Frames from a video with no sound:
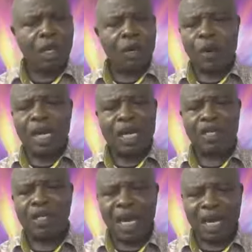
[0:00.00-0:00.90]
Go ahead and
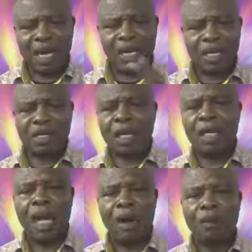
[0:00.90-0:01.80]
share. Click and share
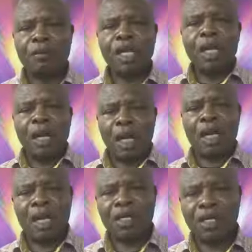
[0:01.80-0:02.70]
now. Click
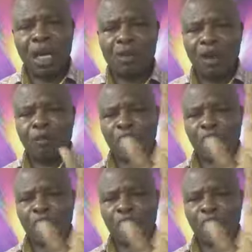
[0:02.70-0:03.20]
and share. You are born